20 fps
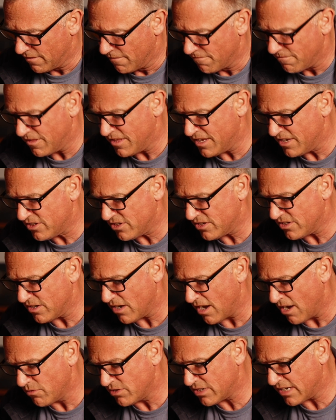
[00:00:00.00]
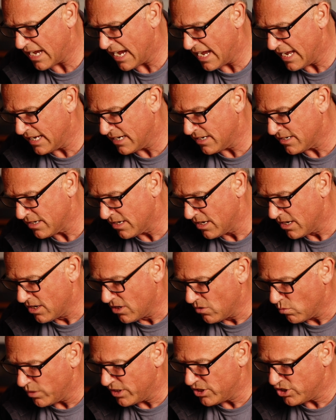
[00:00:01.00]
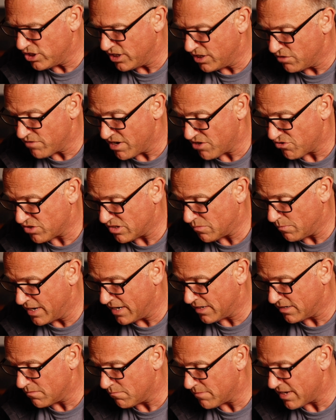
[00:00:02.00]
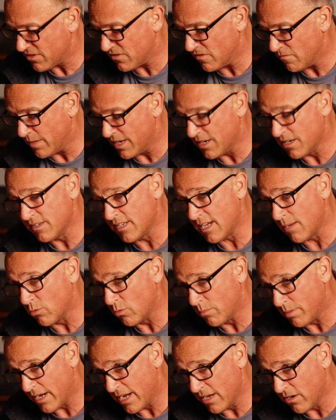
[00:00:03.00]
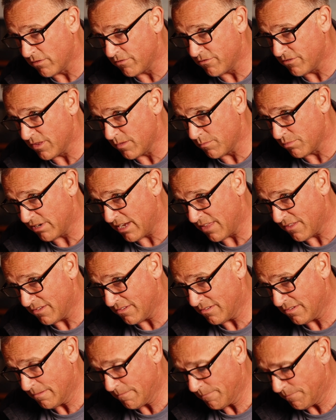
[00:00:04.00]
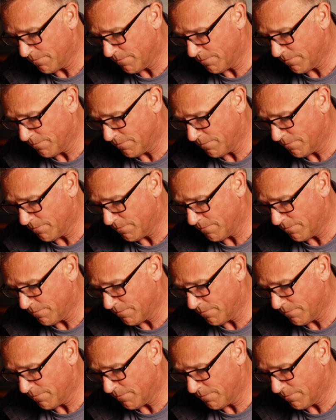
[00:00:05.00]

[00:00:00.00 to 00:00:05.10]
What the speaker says: For this, I was caned, which, in retrospect, must have been a double payoff for the brothers.